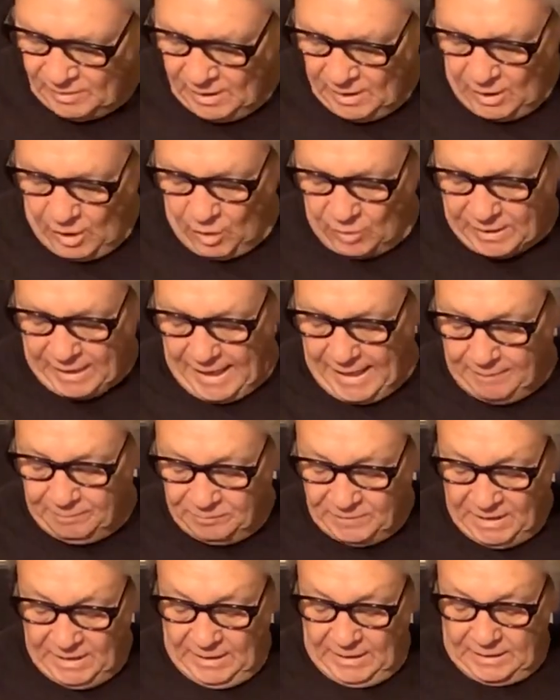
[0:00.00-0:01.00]
okay,
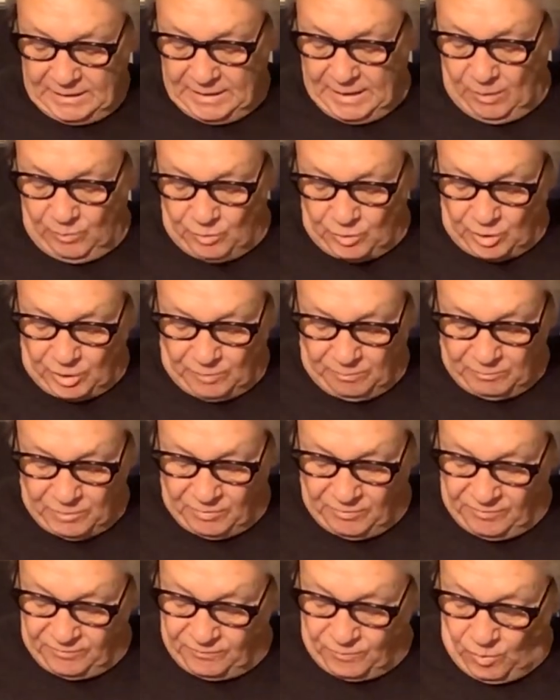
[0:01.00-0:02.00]
now we're going to move
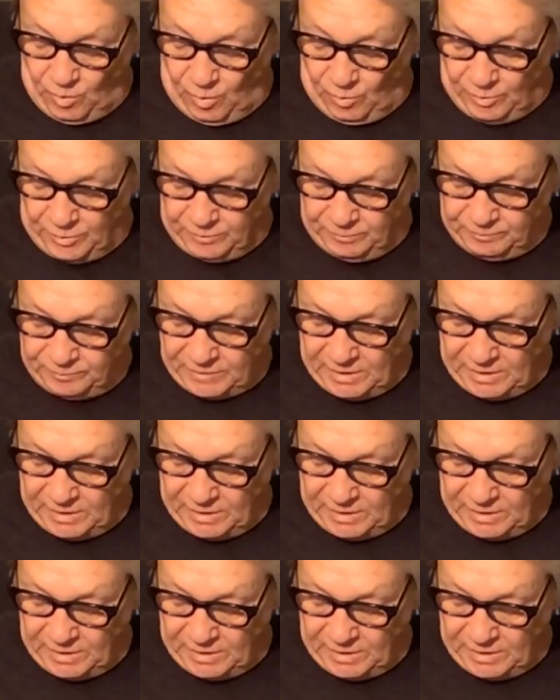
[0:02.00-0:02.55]
it forward,